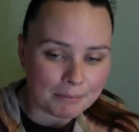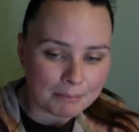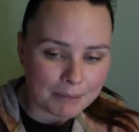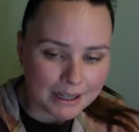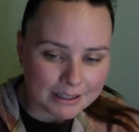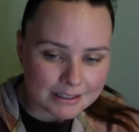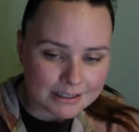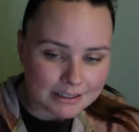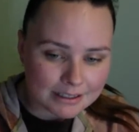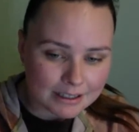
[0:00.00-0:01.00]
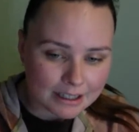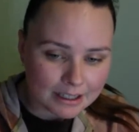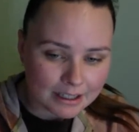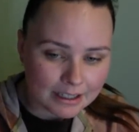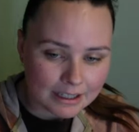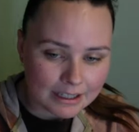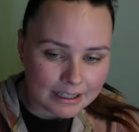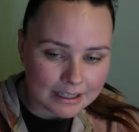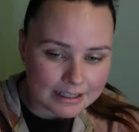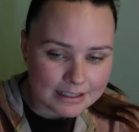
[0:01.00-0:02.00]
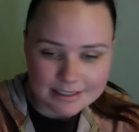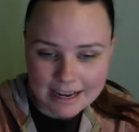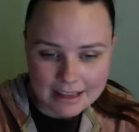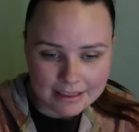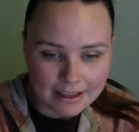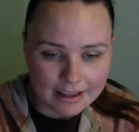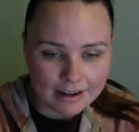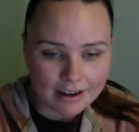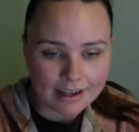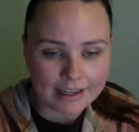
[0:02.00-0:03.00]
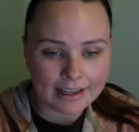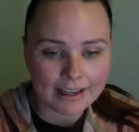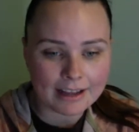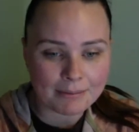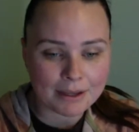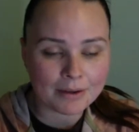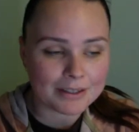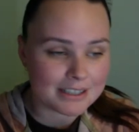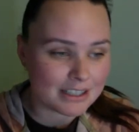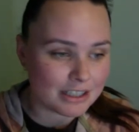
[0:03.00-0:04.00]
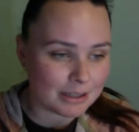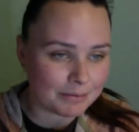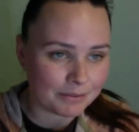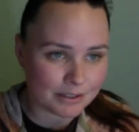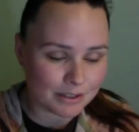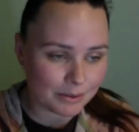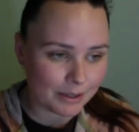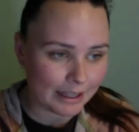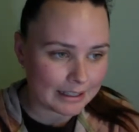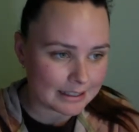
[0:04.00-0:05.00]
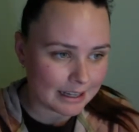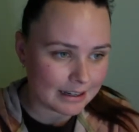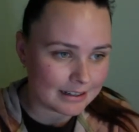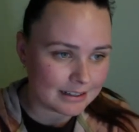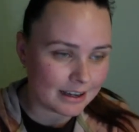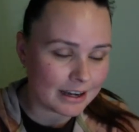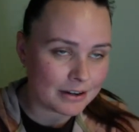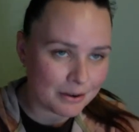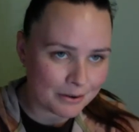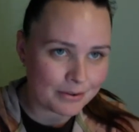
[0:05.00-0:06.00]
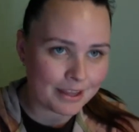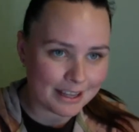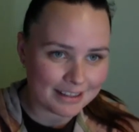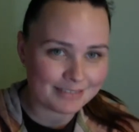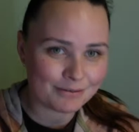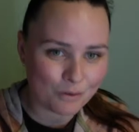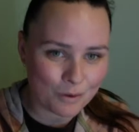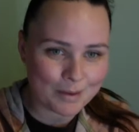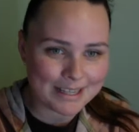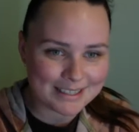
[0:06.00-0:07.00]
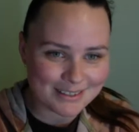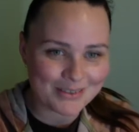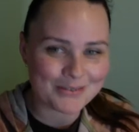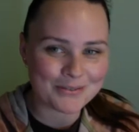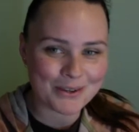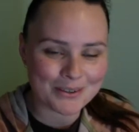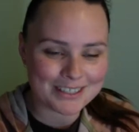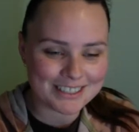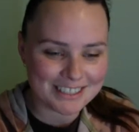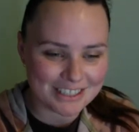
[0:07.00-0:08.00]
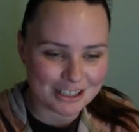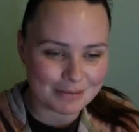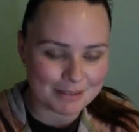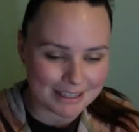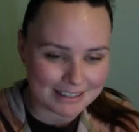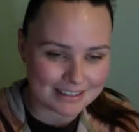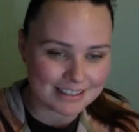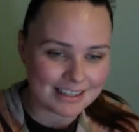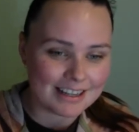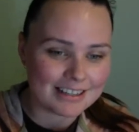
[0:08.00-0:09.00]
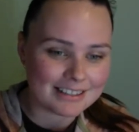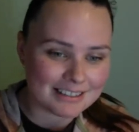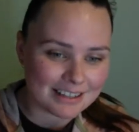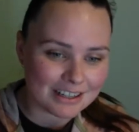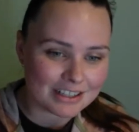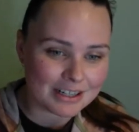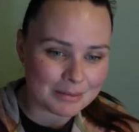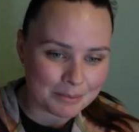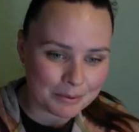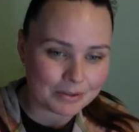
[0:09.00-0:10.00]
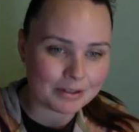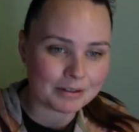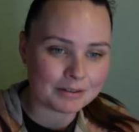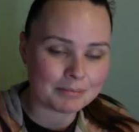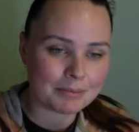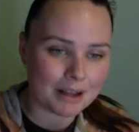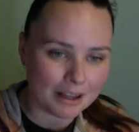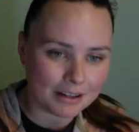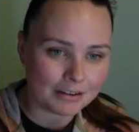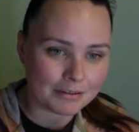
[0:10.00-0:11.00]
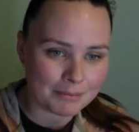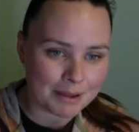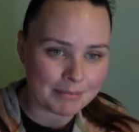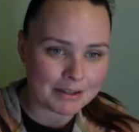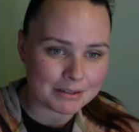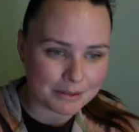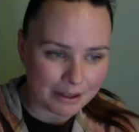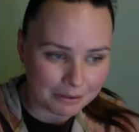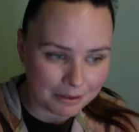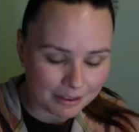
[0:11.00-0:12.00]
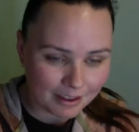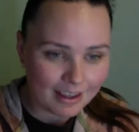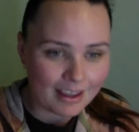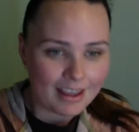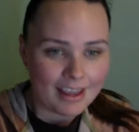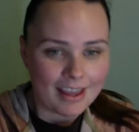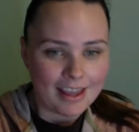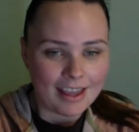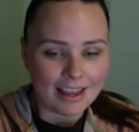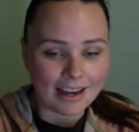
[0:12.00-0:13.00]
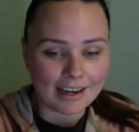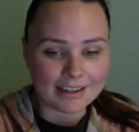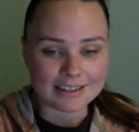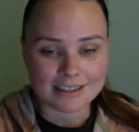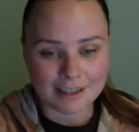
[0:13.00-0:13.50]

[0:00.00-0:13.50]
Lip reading: But in saying that, I have been going to the gym for 2 weeks, and I know that for myself, going to the gym is such an important part of my mental health. And